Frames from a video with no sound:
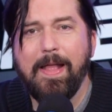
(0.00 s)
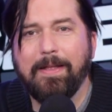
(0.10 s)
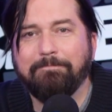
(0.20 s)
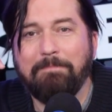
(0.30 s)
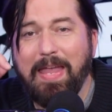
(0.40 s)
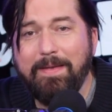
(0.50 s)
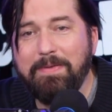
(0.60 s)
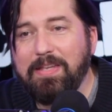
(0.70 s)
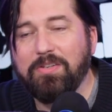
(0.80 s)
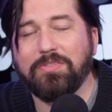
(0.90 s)

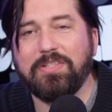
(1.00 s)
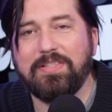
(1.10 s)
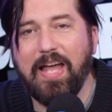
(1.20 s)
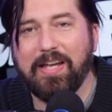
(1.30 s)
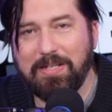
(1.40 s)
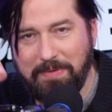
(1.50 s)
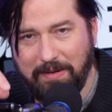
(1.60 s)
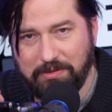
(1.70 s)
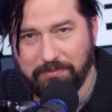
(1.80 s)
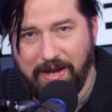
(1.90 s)
maybe you're just not going to be
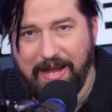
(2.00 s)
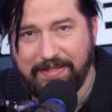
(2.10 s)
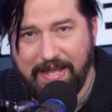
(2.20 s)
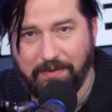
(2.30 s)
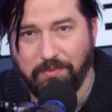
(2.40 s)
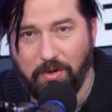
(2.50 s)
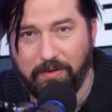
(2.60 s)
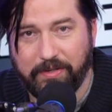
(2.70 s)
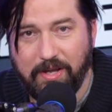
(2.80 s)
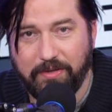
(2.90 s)
able to ride that
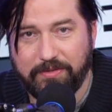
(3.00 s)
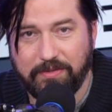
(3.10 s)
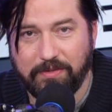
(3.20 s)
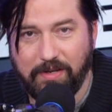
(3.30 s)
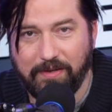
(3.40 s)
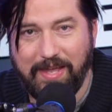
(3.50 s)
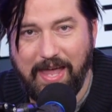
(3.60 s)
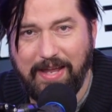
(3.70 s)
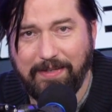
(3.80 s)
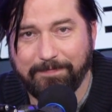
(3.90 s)
roller coaster,
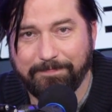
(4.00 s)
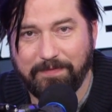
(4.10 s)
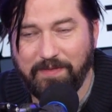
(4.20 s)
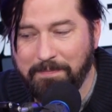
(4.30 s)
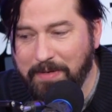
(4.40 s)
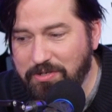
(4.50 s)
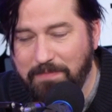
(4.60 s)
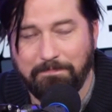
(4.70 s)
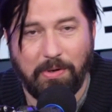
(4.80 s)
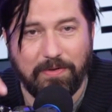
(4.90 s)
okay? The
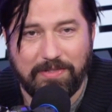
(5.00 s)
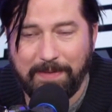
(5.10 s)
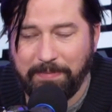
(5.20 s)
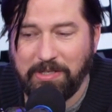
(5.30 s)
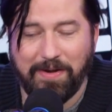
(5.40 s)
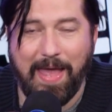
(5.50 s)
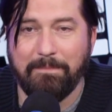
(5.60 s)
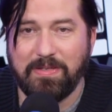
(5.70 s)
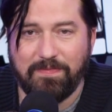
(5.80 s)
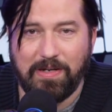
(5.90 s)
midget burns up in your
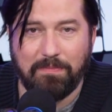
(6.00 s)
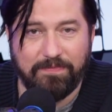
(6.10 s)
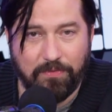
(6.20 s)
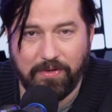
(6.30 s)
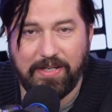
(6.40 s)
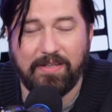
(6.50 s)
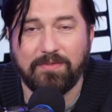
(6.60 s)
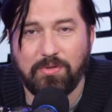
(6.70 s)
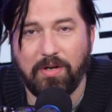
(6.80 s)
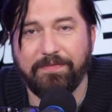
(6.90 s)
atmosphere before hitting the
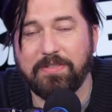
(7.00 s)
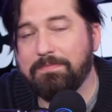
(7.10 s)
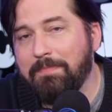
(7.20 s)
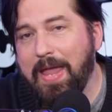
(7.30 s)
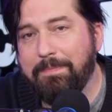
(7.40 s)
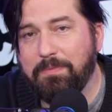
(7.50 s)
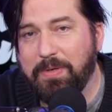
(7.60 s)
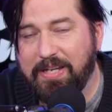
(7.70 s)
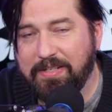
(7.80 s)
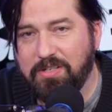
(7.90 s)
surface. Maybe
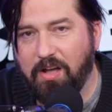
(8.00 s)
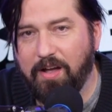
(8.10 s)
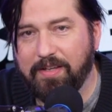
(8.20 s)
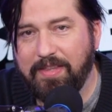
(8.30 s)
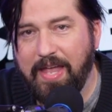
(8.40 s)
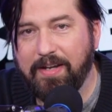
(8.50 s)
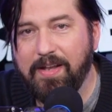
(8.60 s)
we can talk then.